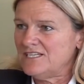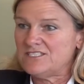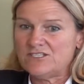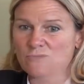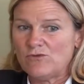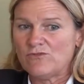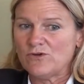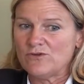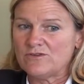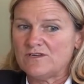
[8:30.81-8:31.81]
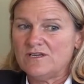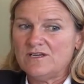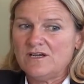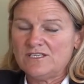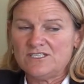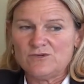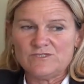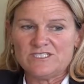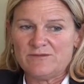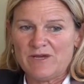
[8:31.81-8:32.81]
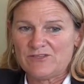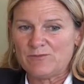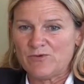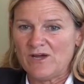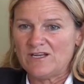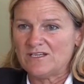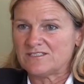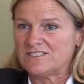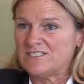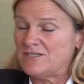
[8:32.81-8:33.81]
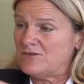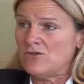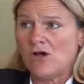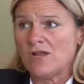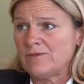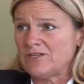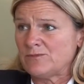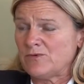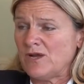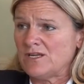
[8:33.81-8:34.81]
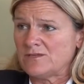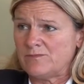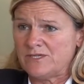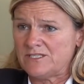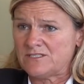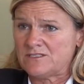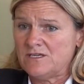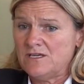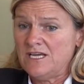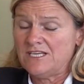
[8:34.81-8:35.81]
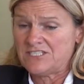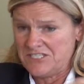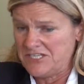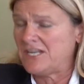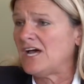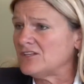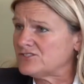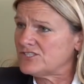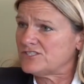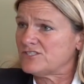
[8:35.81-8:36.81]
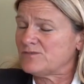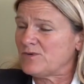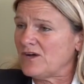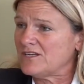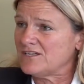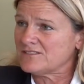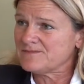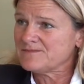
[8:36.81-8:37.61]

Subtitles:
Is it overt? Is it about the product? Is it not about the product, but it's an analogy to the product?